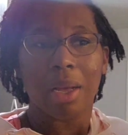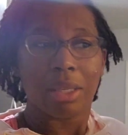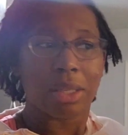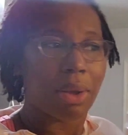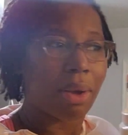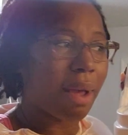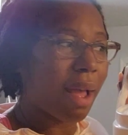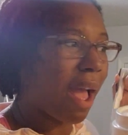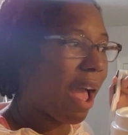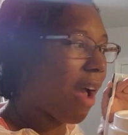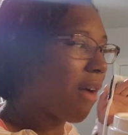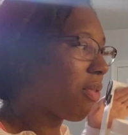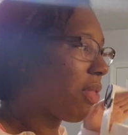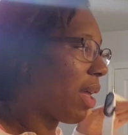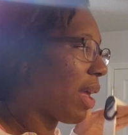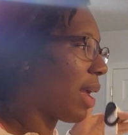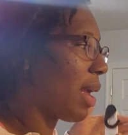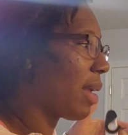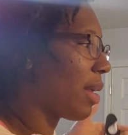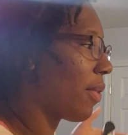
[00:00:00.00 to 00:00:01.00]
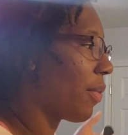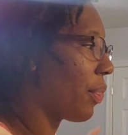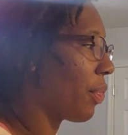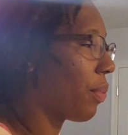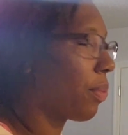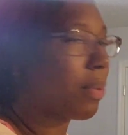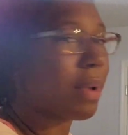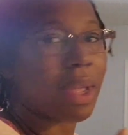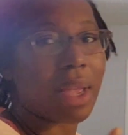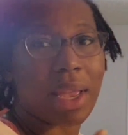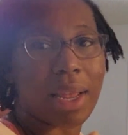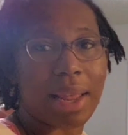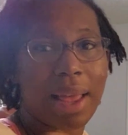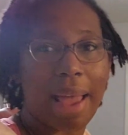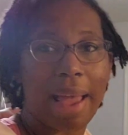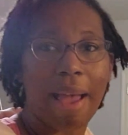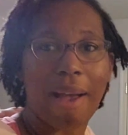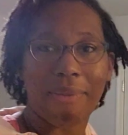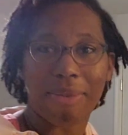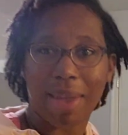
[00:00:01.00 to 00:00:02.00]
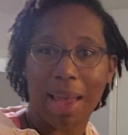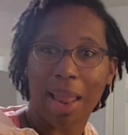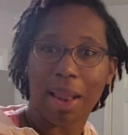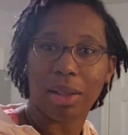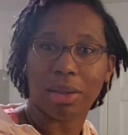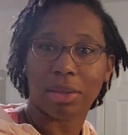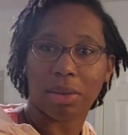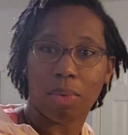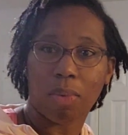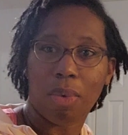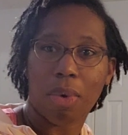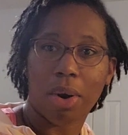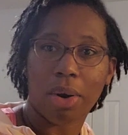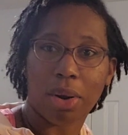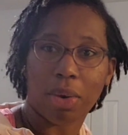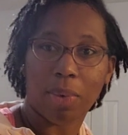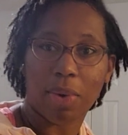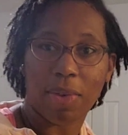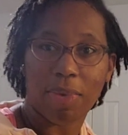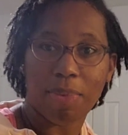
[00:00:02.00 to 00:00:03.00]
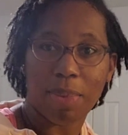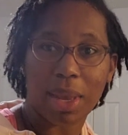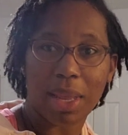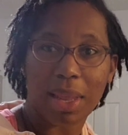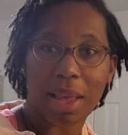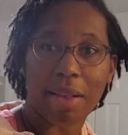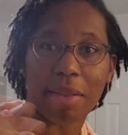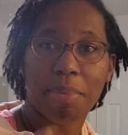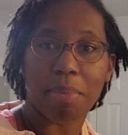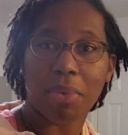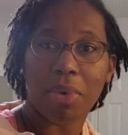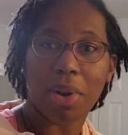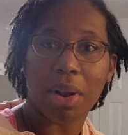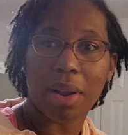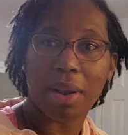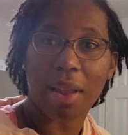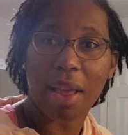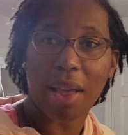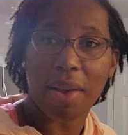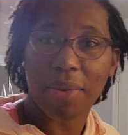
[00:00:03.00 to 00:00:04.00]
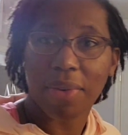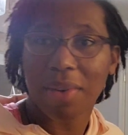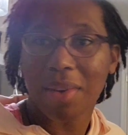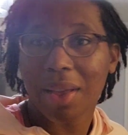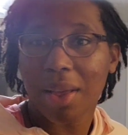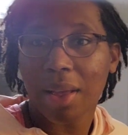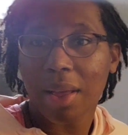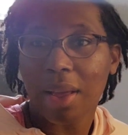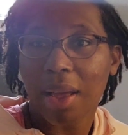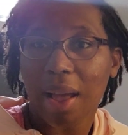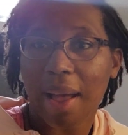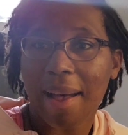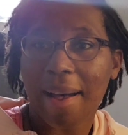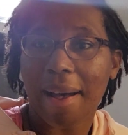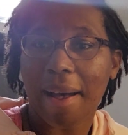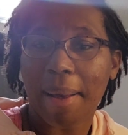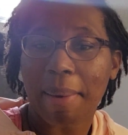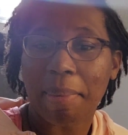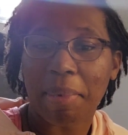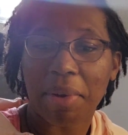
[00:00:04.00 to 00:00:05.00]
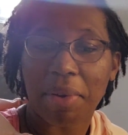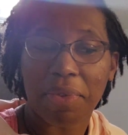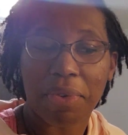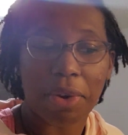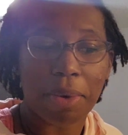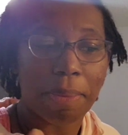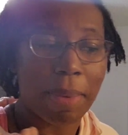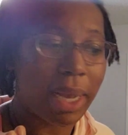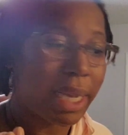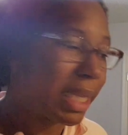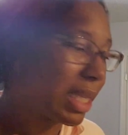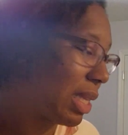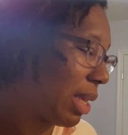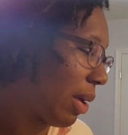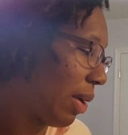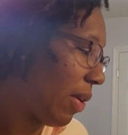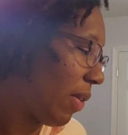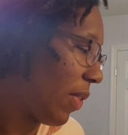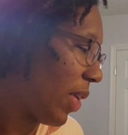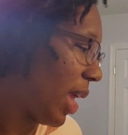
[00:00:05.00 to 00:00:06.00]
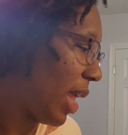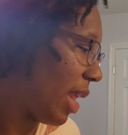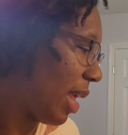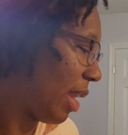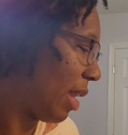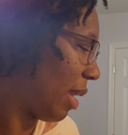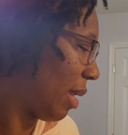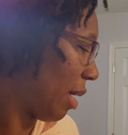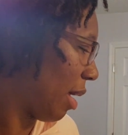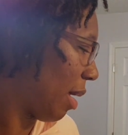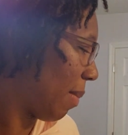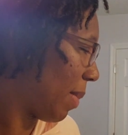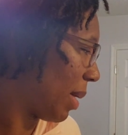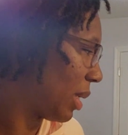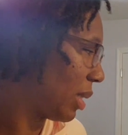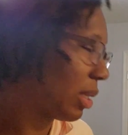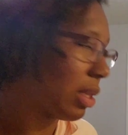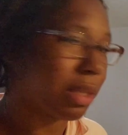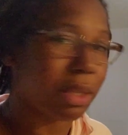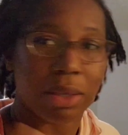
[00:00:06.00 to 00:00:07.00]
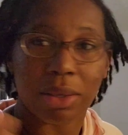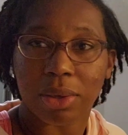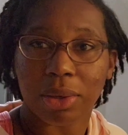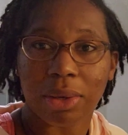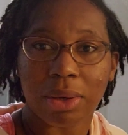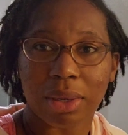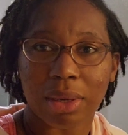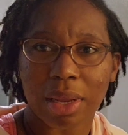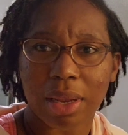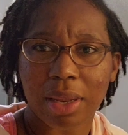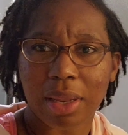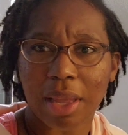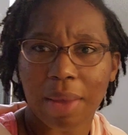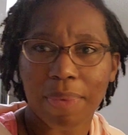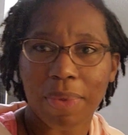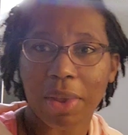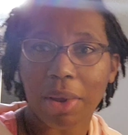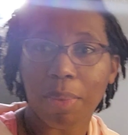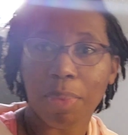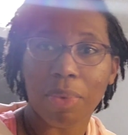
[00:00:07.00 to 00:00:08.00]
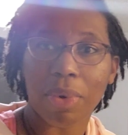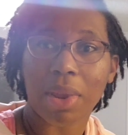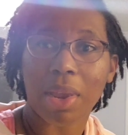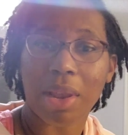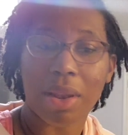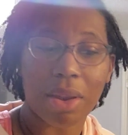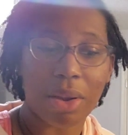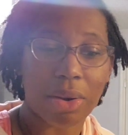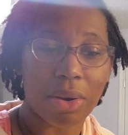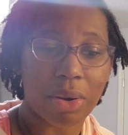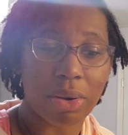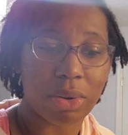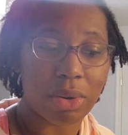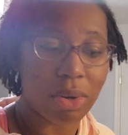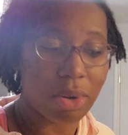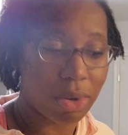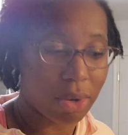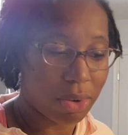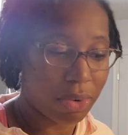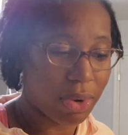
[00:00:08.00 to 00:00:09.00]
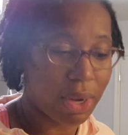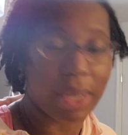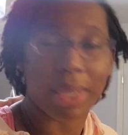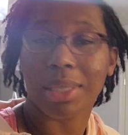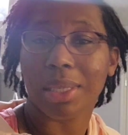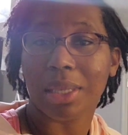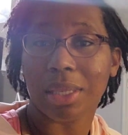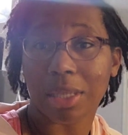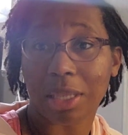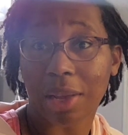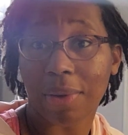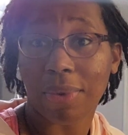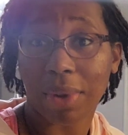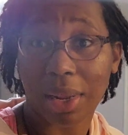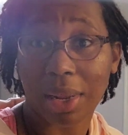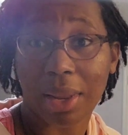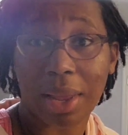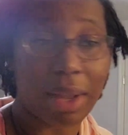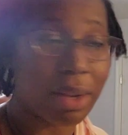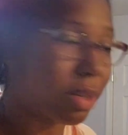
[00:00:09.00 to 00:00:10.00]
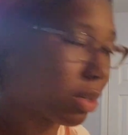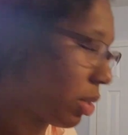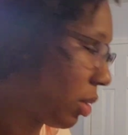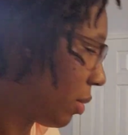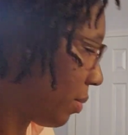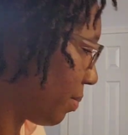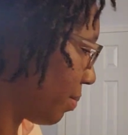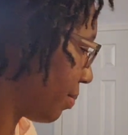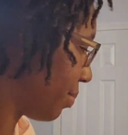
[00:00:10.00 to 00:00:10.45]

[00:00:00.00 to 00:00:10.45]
So I have like 3.5 gallons of water with me. That's more than enough for myself, and then my sister and them, they're bringing their drinks and stuff like that too.